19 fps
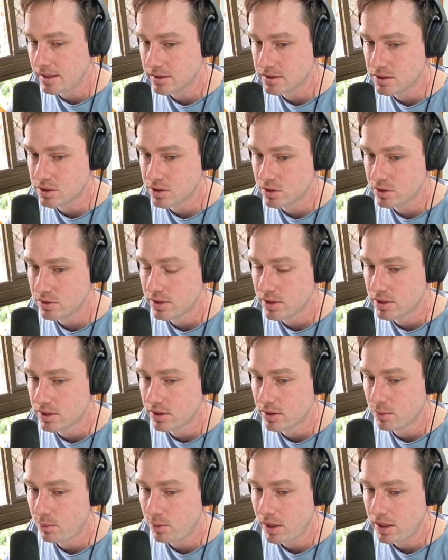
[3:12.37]
to
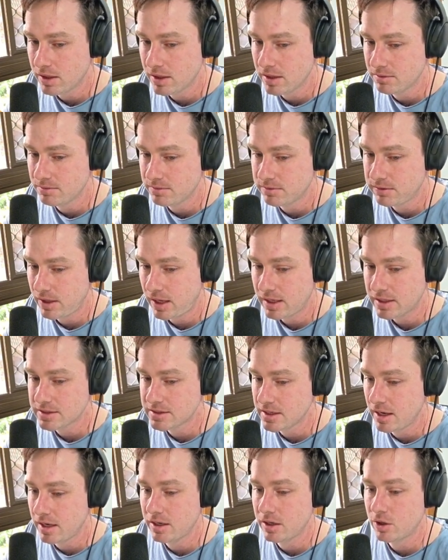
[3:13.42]
the Welcome Flux
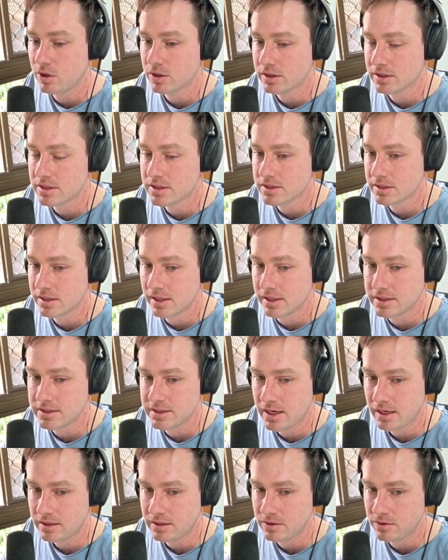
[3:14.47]
and it got this
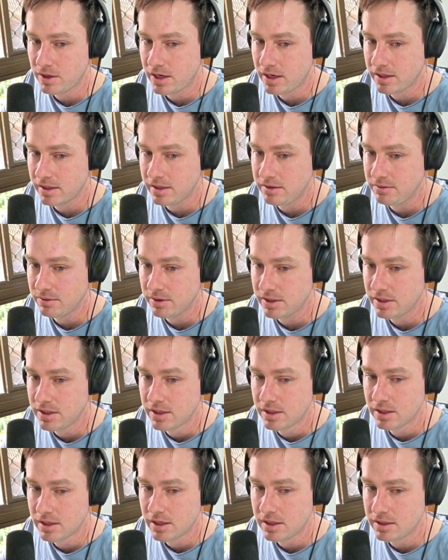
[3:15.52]
exactly right. Even
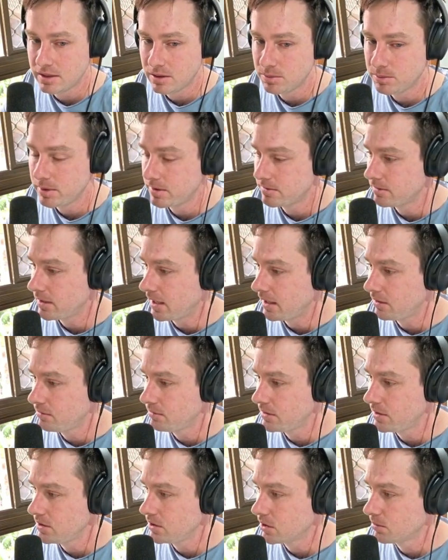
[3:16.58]
a little bit of
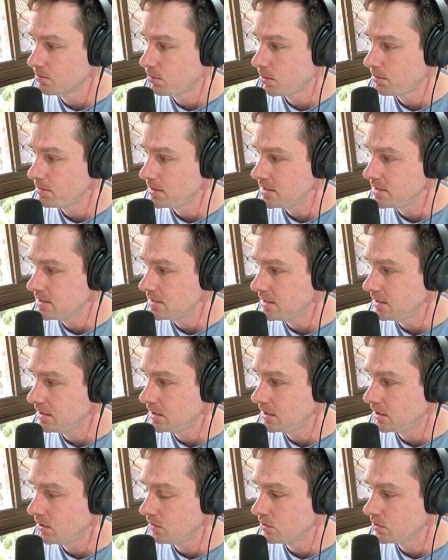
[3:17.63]
Elven you could probably
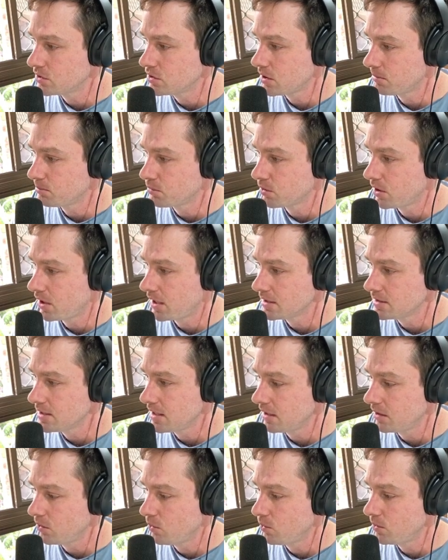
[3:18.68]
see on the top right
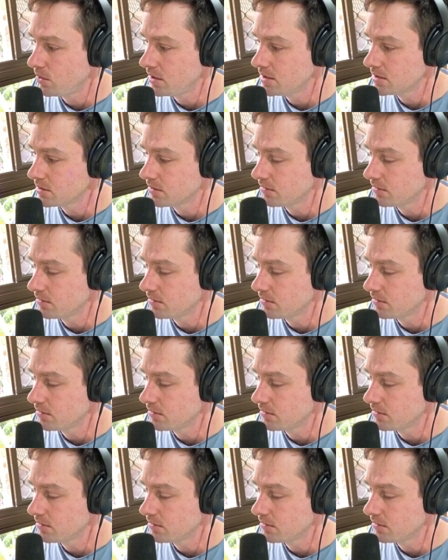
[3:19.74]
hand corners over